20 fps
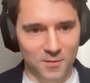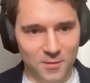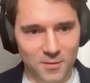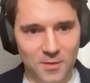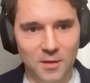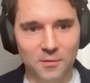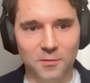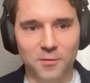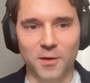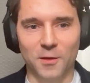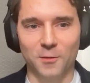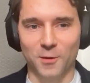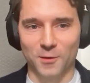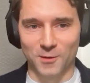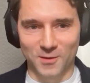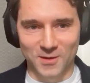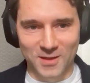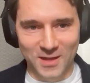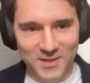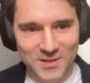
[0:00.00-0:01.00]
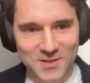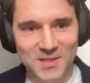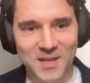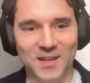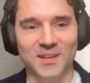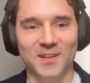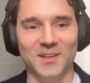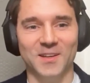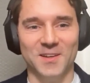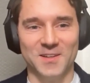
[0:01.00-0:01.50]
definitely around the data
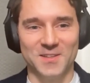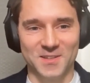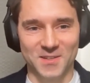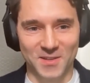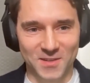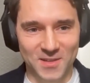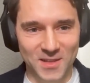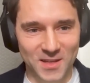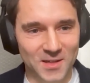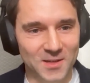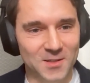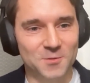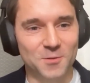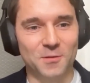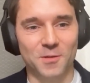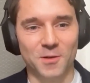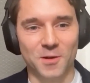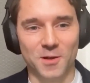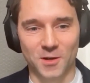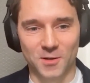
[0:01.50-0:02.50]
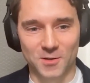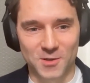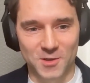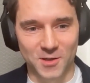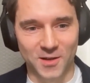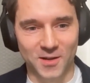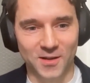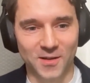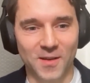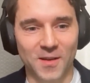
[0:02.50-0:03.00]
standards and the data-driven
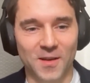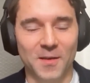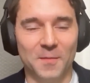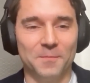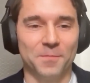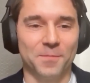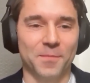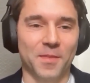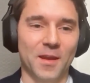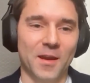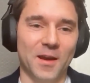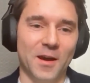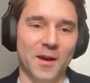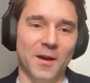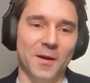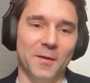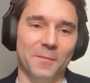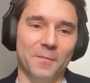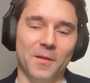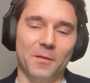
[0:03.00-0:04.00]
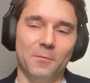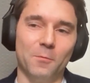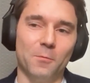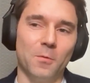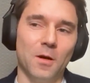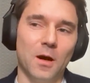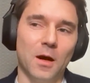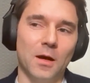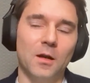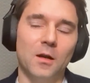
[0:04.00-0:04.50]
culture.
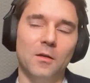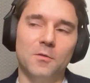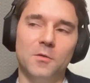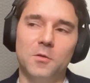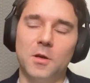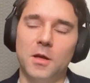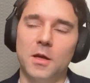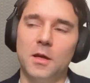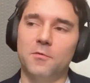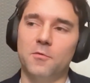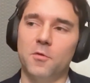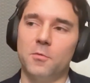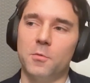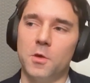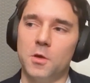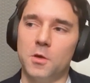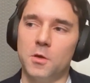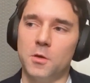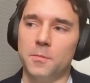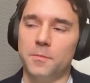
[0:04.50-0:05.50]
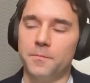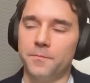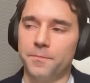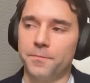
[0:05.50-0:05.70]
I'd love to hear from you.